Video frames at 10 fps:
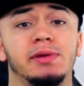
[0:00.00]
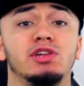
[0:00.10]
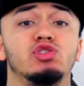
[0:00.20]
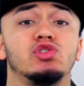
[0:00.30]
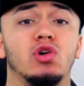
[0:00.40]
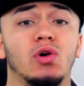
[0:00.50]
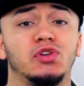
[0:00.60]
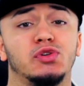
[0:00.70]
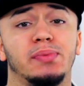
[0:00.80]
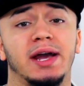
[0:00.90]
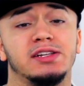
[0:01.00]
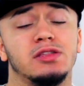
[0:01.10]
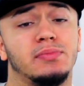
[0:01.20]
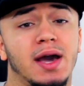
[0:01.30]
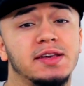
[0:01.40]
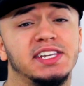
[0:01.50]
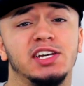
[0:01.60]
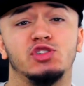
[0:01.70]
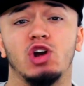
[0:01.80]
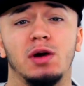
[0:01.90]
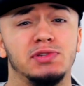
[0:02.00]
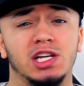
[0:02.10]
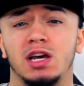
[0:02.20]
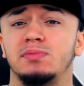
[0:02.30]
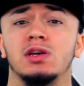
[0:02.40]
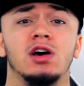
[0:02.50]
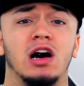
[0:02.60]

Can you score your back to the basket, drop steps,